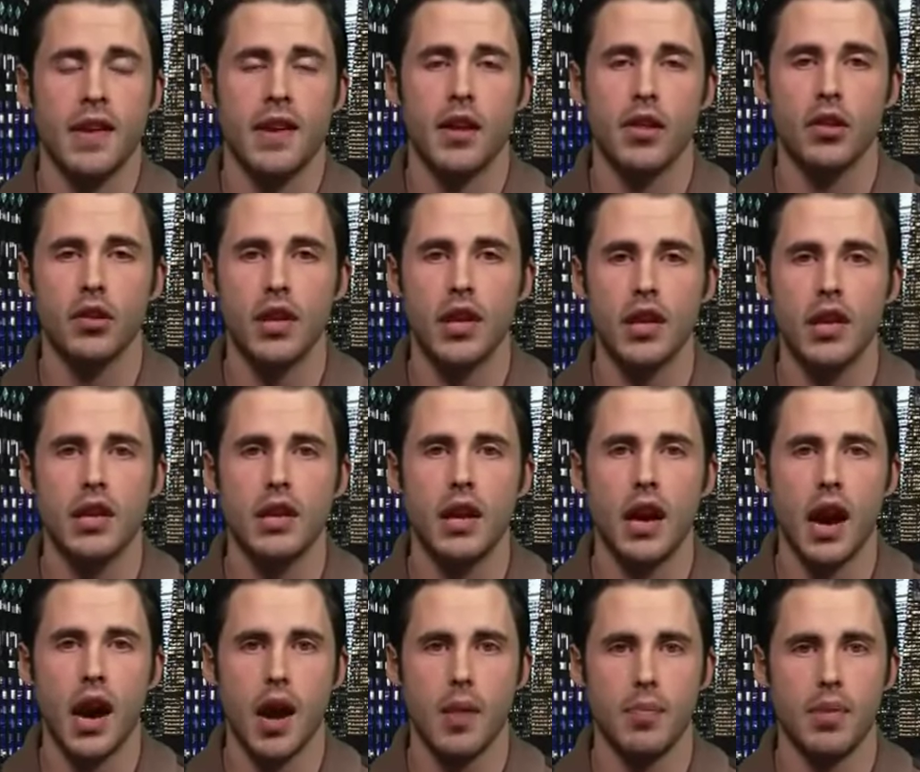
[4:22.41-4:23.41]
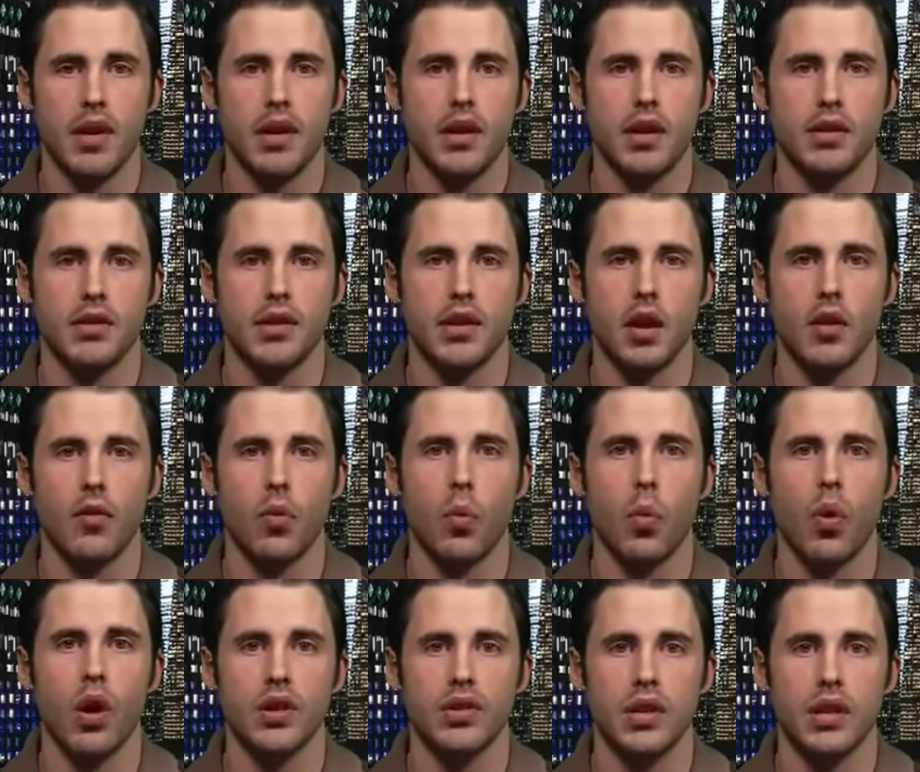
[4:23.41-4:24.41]
Now, the link he copied itself
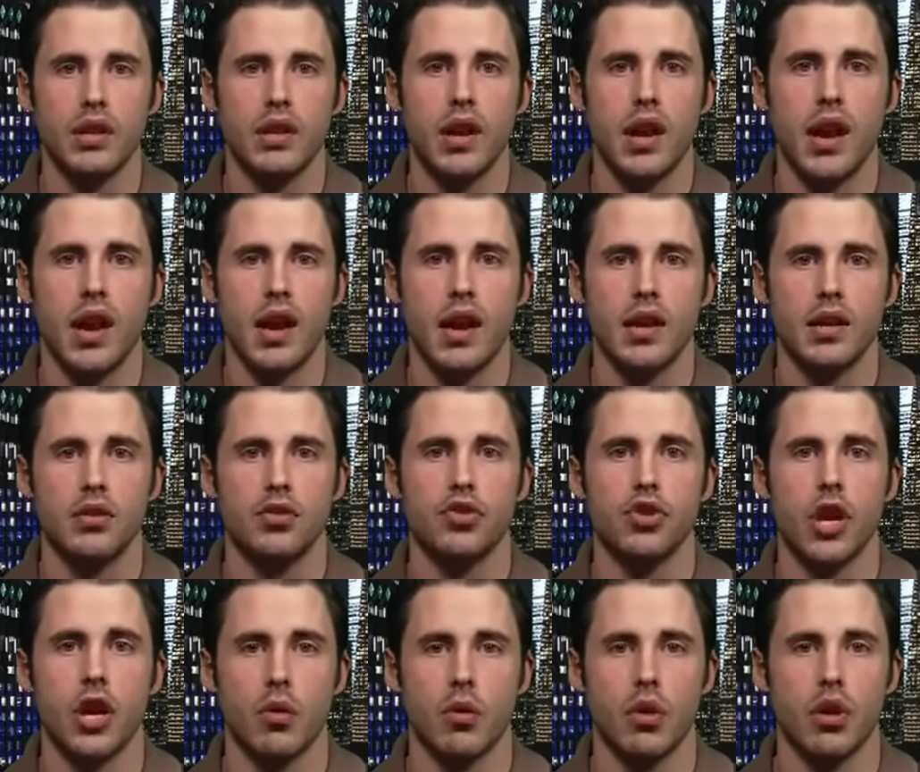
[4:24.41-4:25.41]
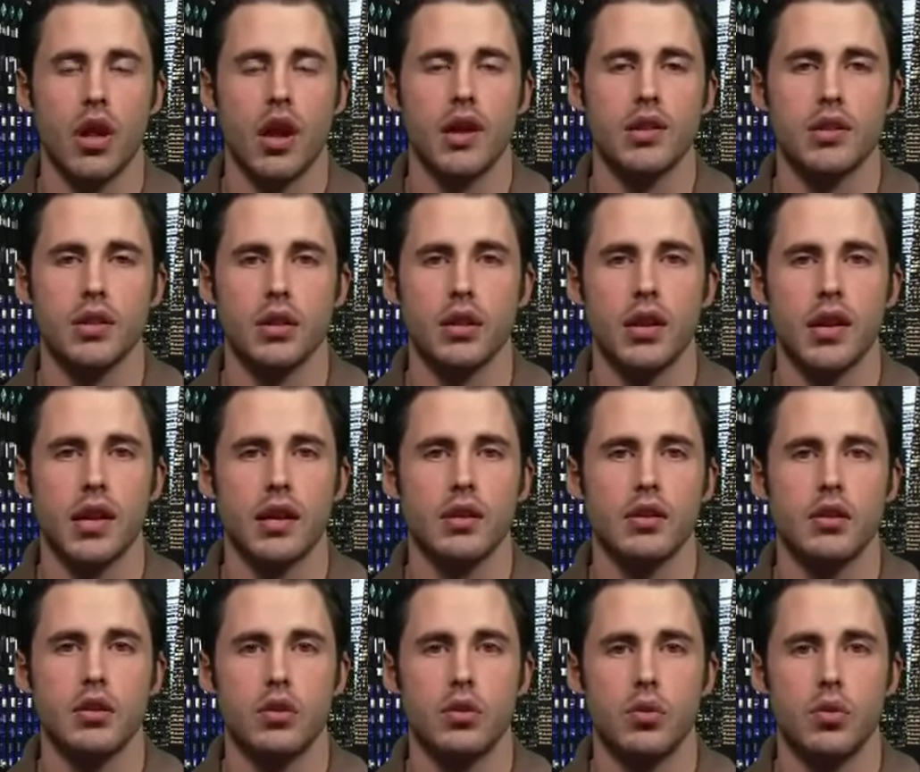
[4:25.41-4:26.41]
wasn't a generalized
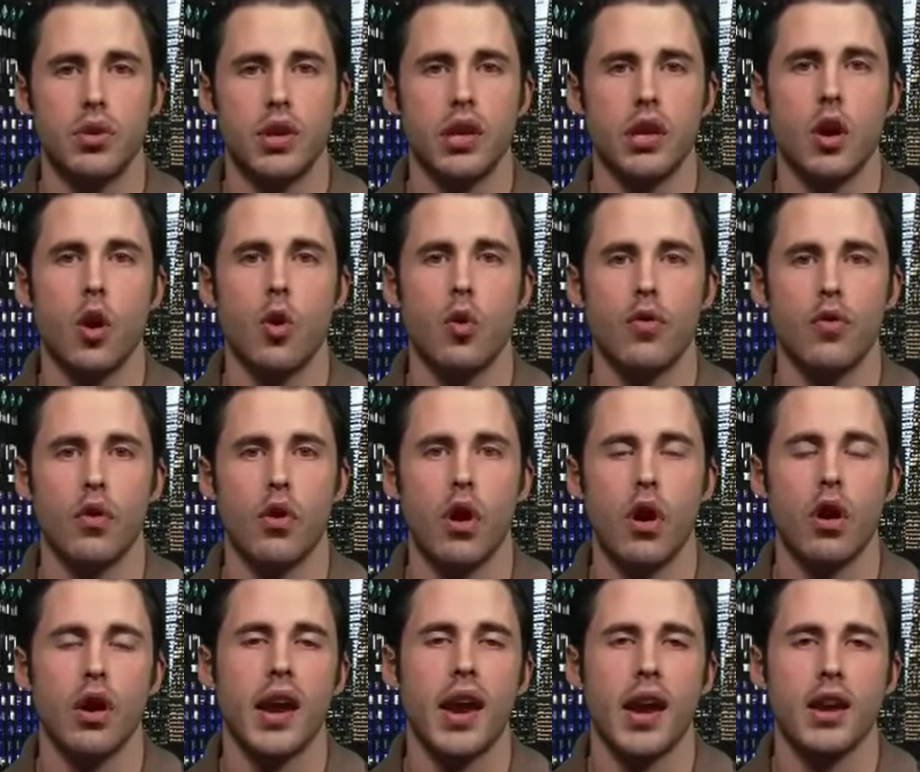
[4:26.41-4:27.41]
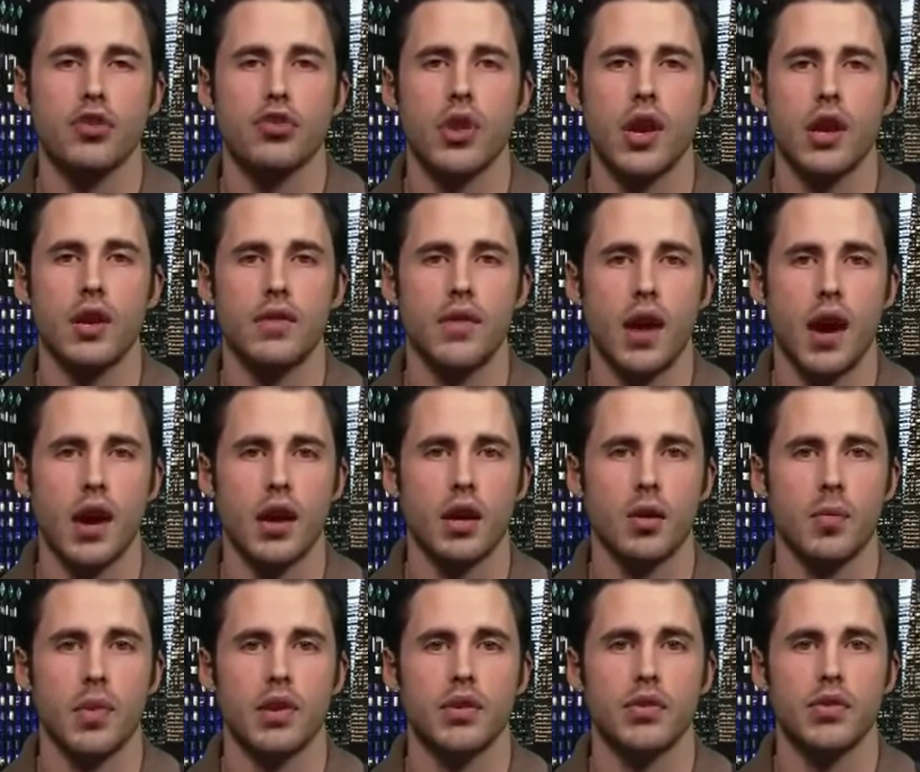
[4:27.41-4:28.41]
link to the overall cache of
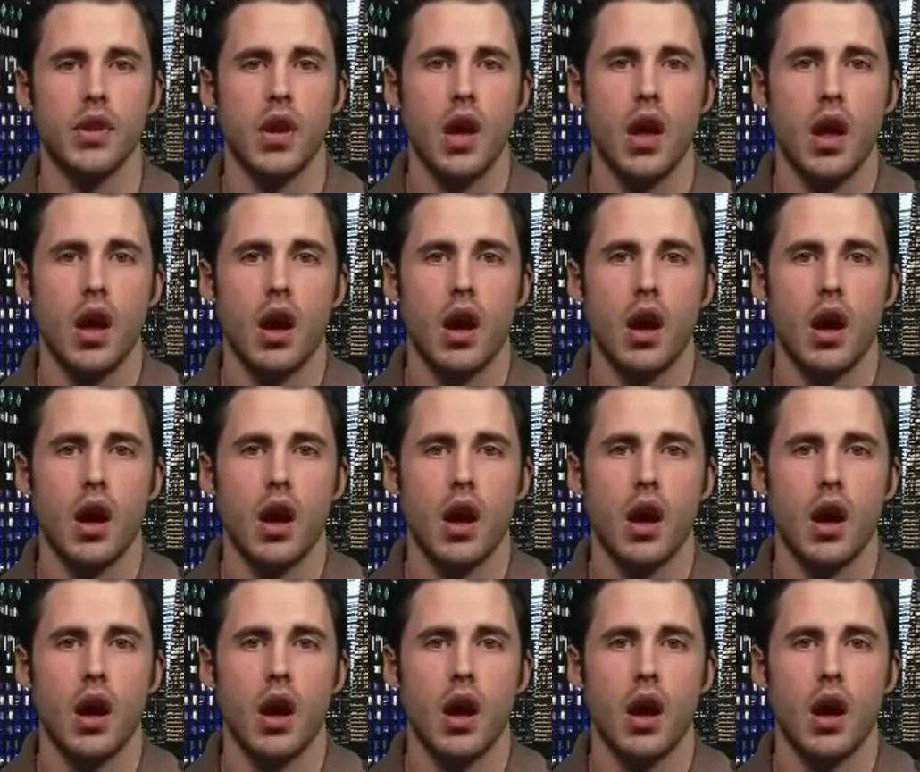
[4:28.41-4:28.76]
documents.